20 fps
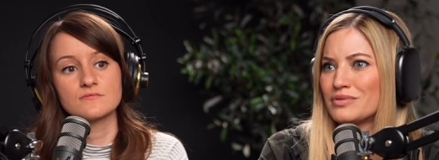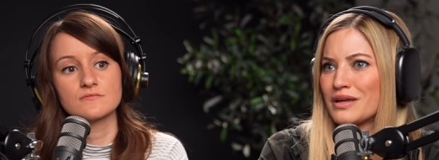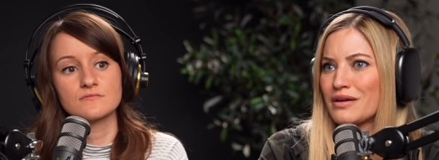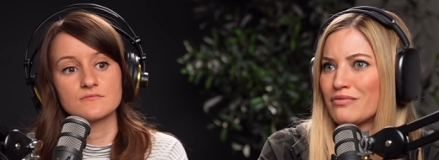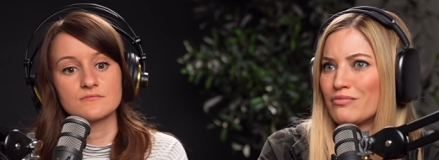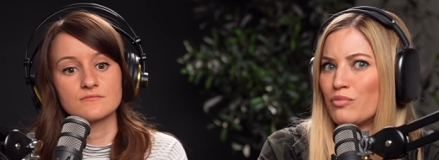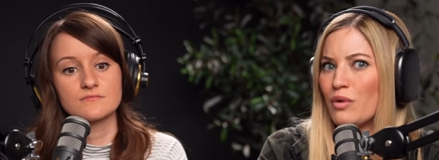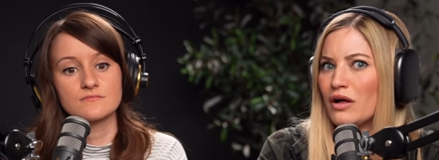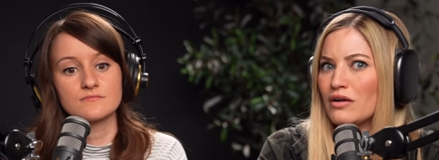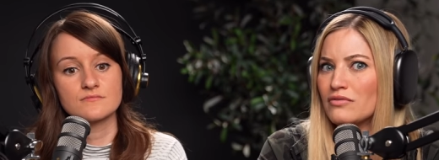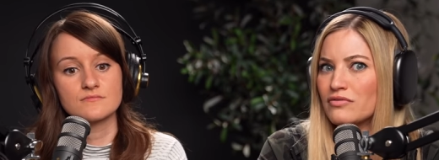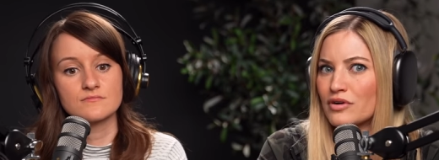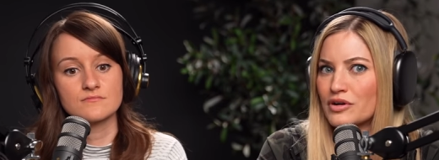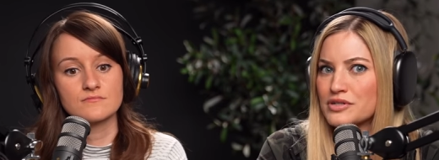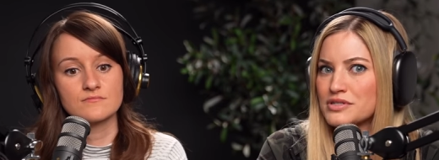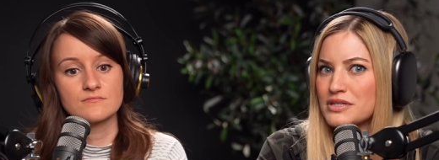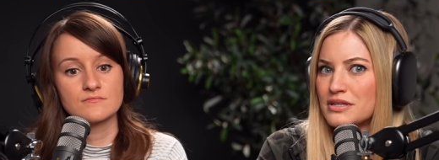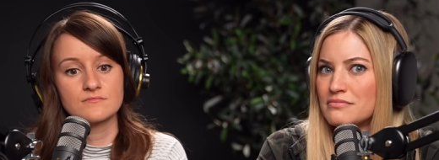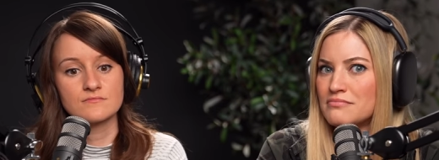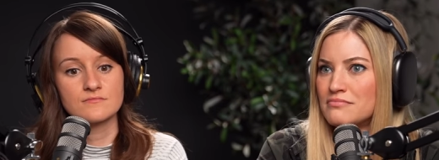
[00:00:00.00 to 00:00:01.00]
Speaker 1: like well
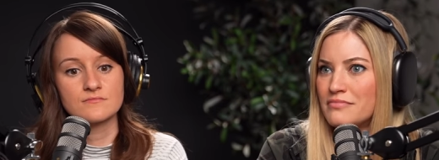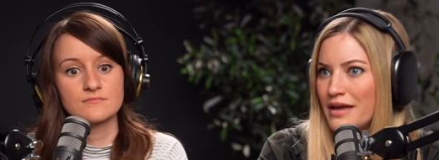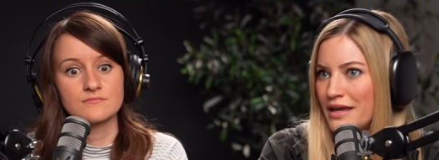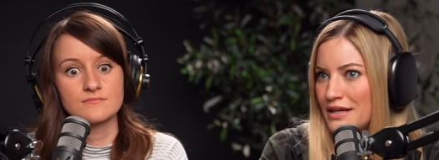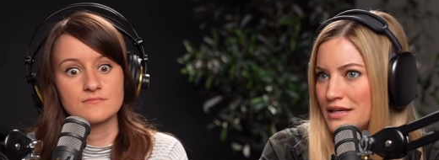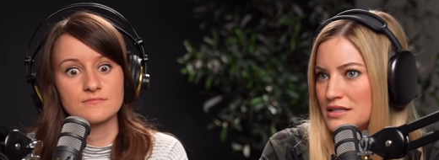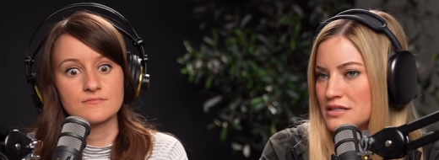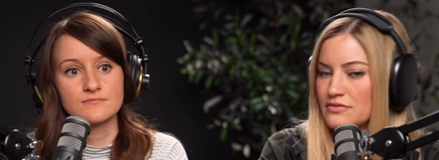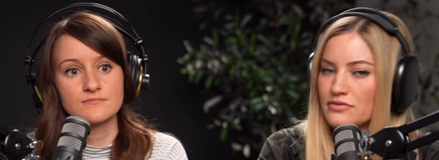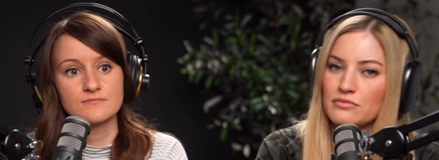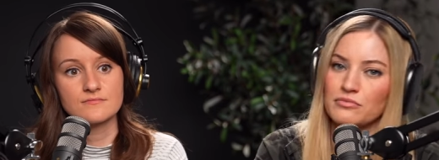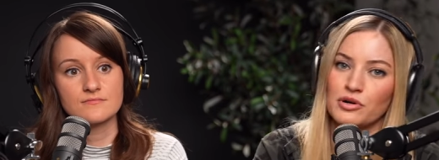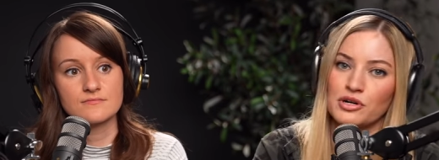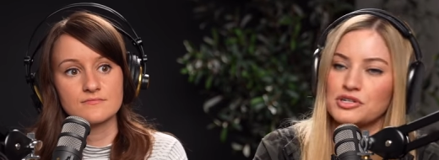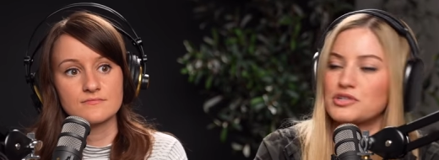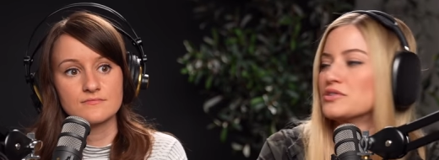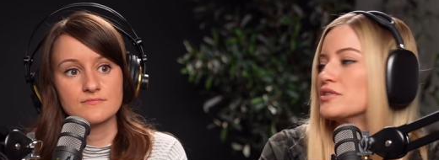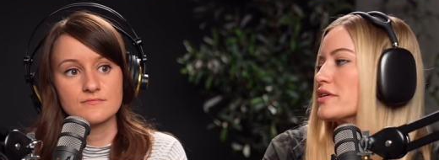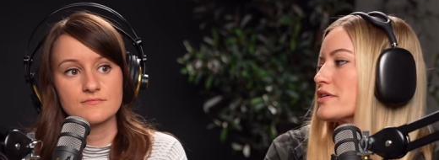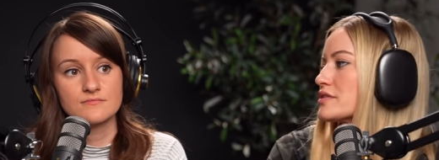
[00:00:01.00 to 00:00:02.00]
versed in many different
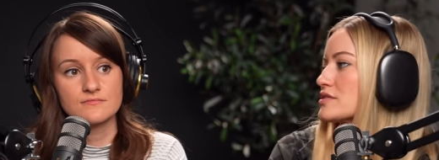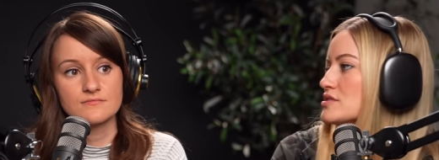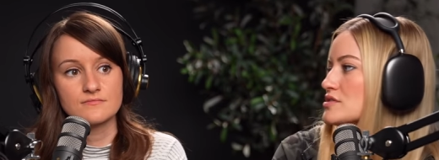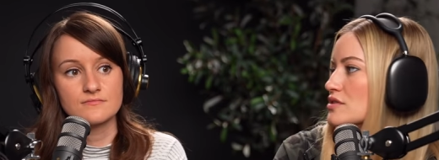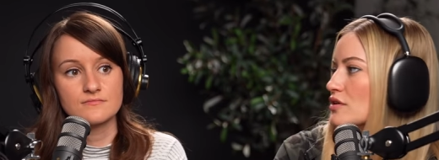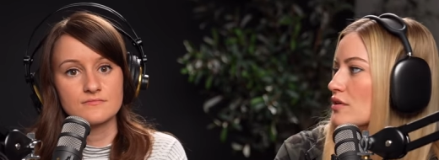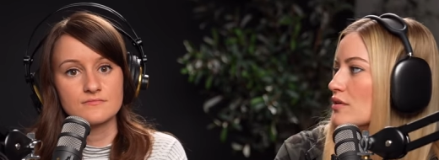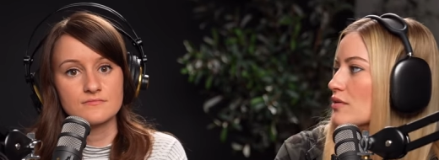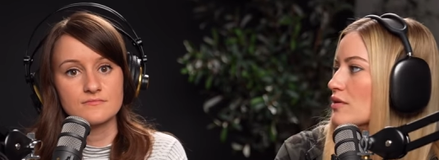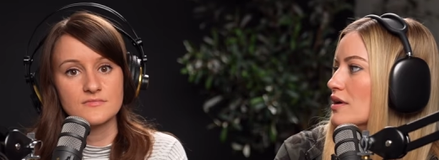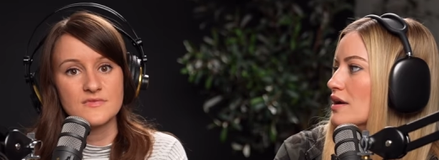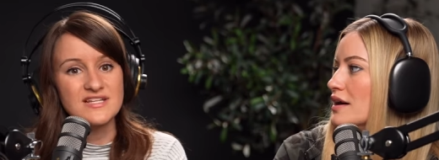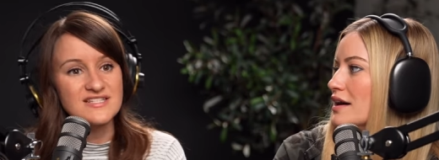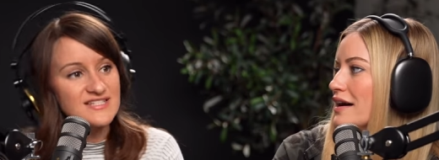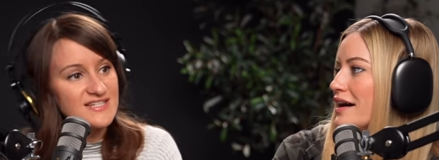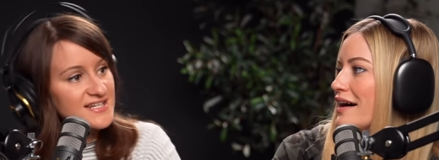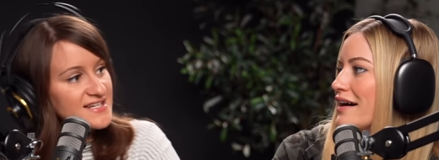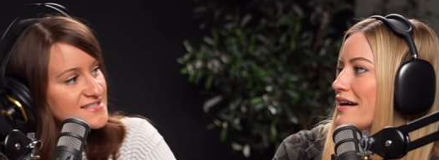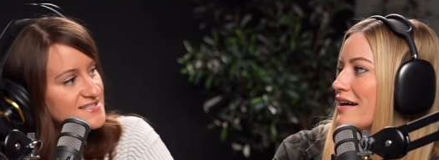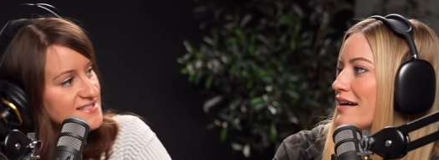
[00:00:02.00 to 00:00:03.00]
martial arts. So Did he